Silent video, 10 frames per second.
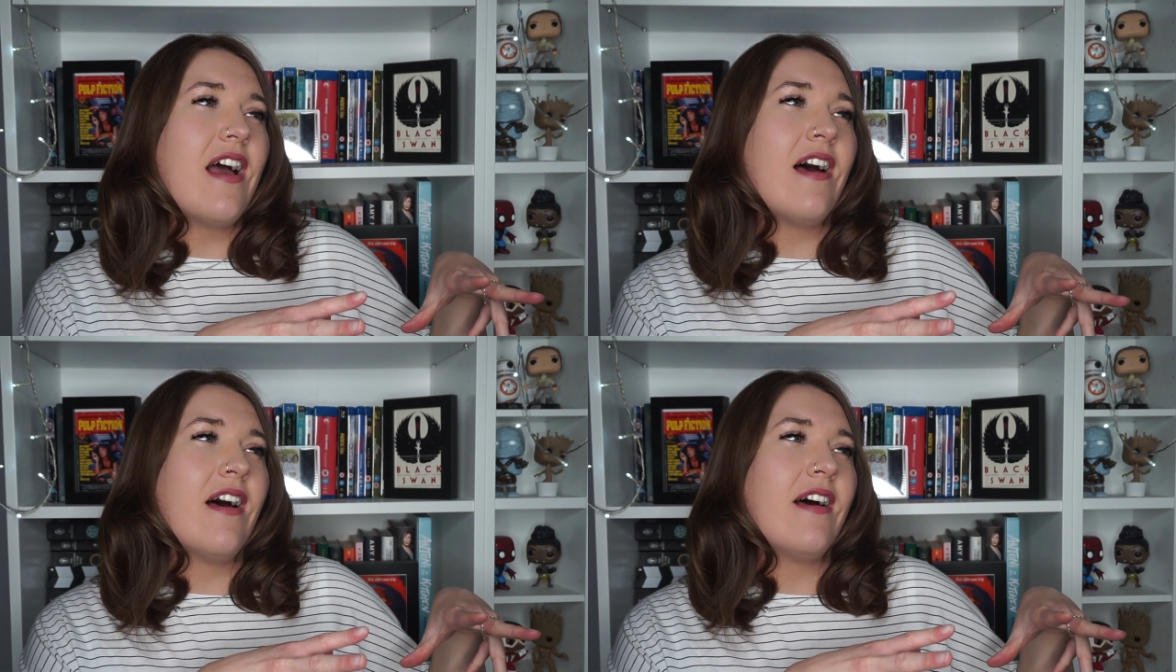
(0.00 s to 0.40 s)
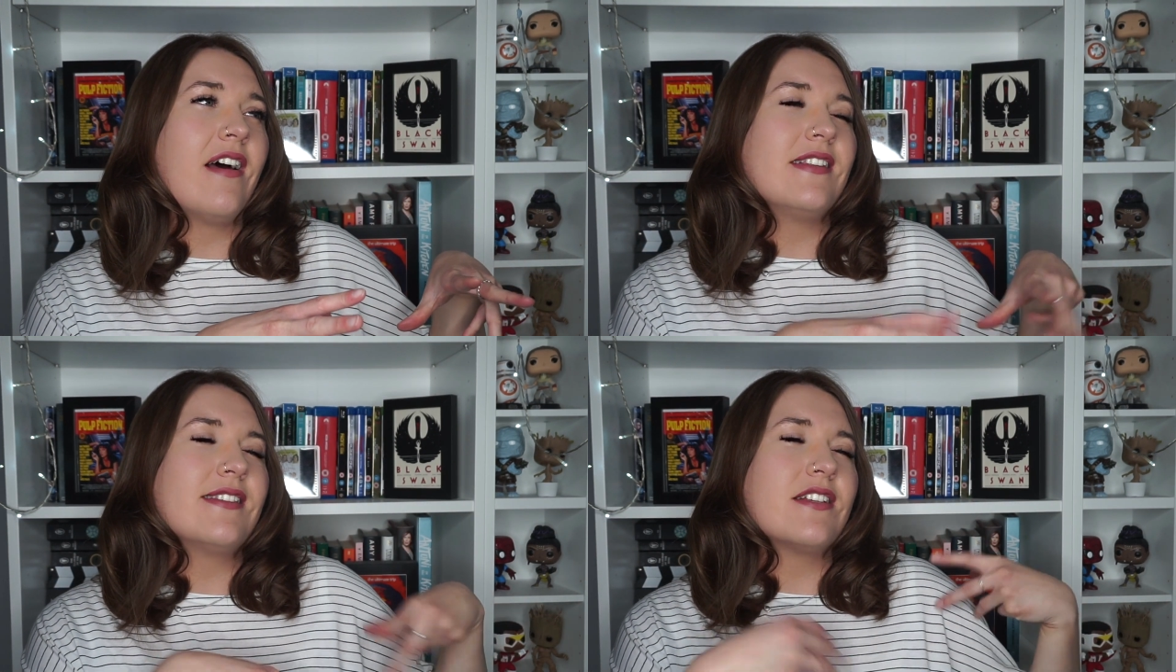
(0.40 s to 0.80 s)
Ah,
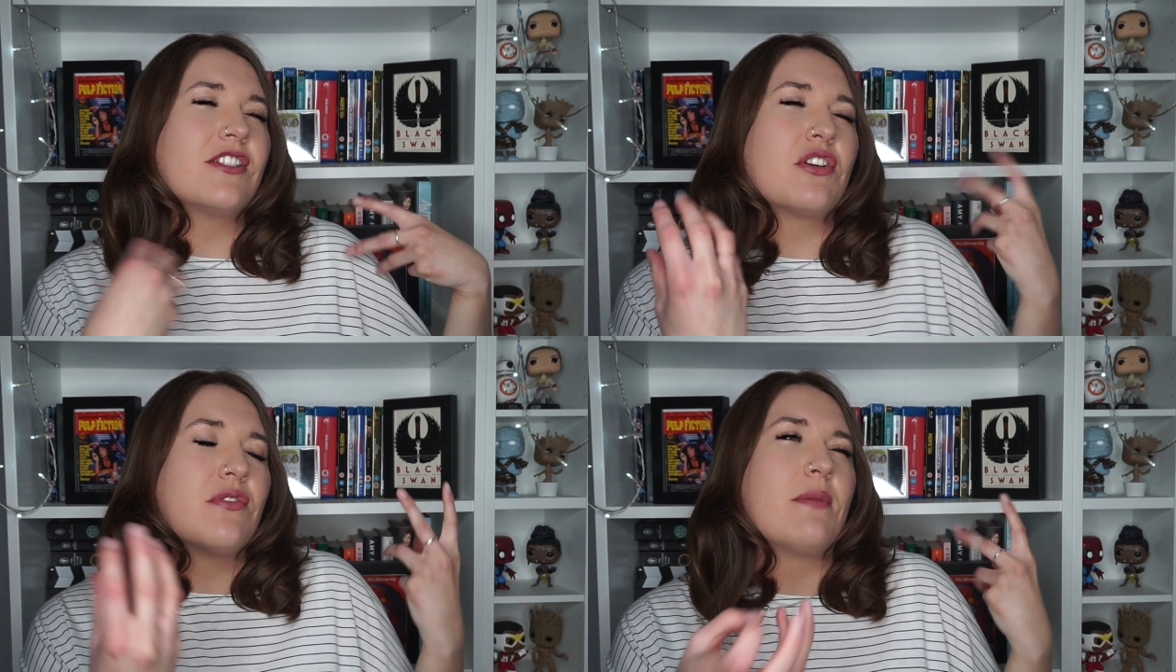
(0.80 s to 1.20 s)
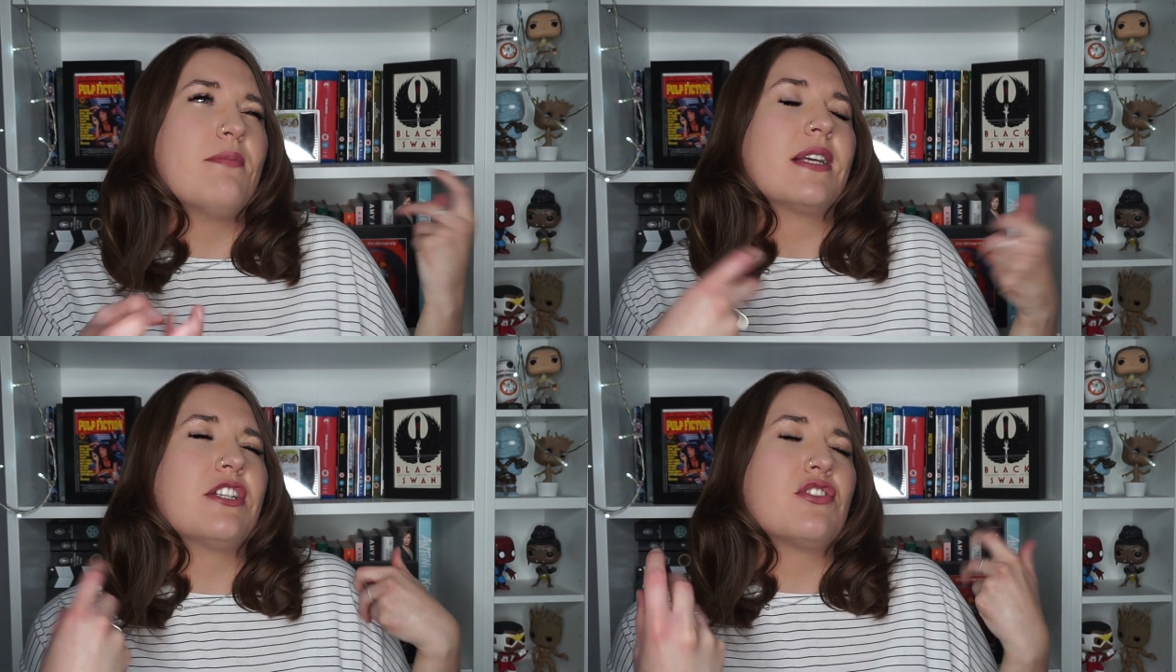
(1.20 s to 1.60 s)
it's such a great
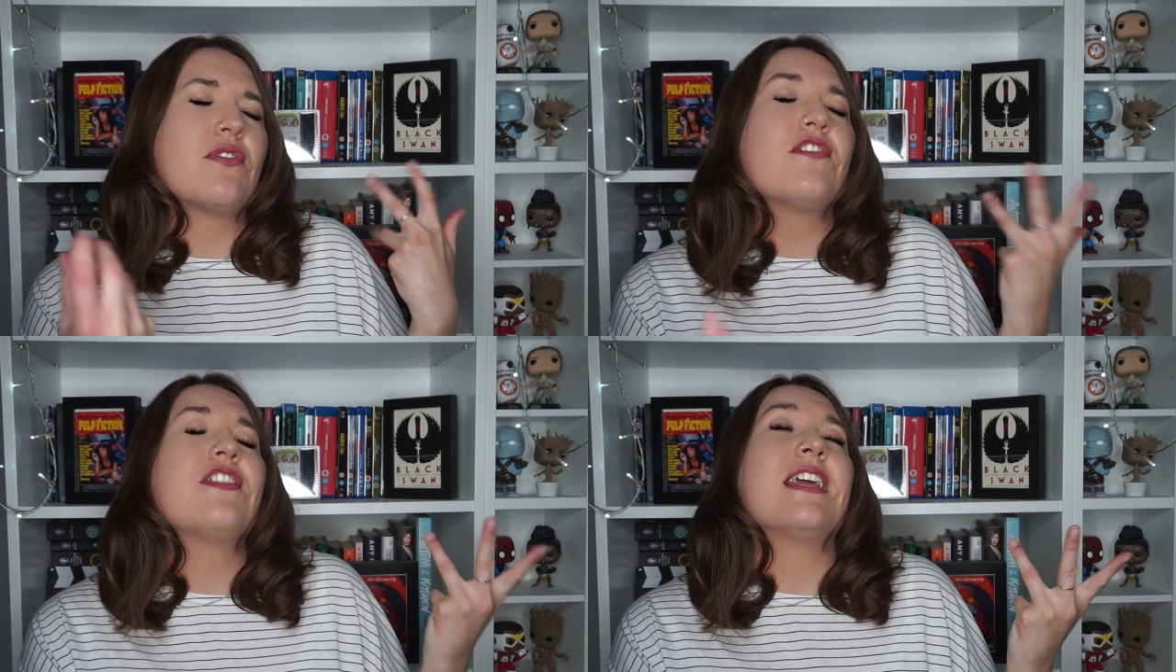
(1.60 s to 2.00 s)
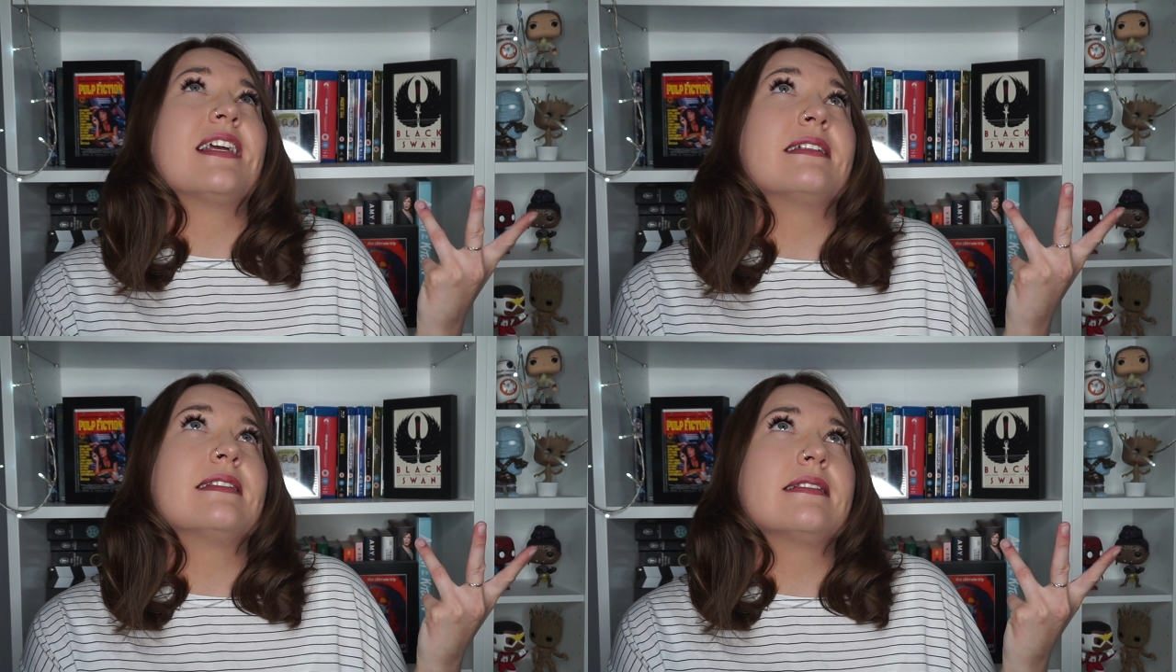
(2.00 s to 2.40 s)
mixture of
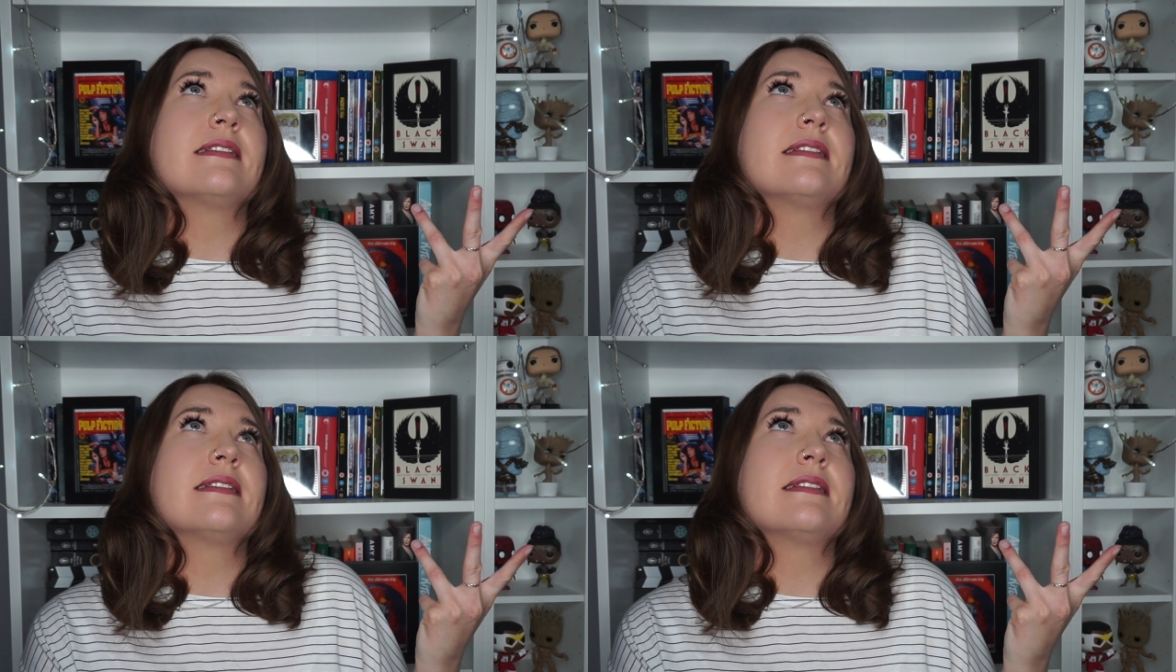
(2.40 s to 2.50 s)
things.